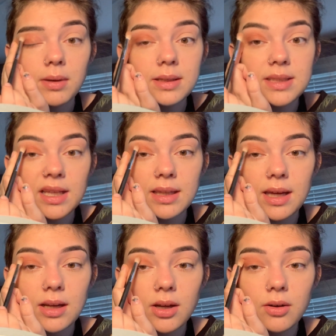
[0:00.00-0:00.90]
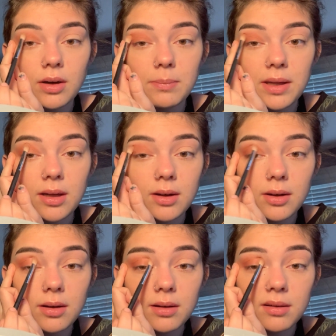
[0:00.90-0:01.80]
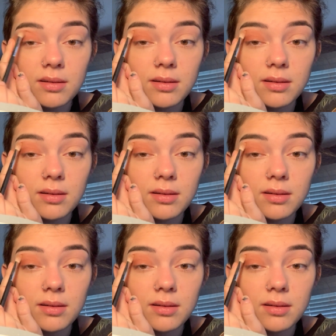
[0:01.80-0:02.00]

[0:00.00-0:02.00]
I take that and I go up here